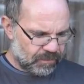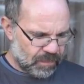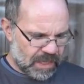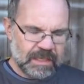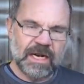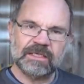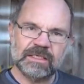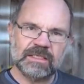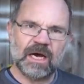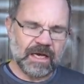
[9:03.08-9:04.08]
where the nut
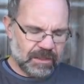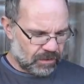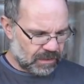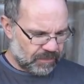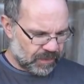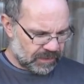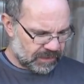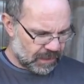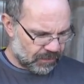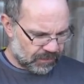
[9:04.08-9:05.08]
is tied on, they put the
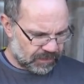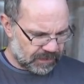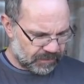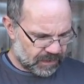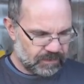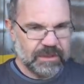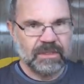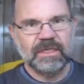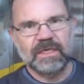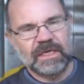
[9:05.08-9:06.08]
steel through sometimes.
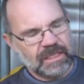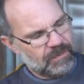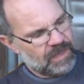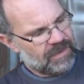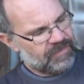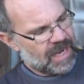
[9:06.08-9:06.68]
Then we have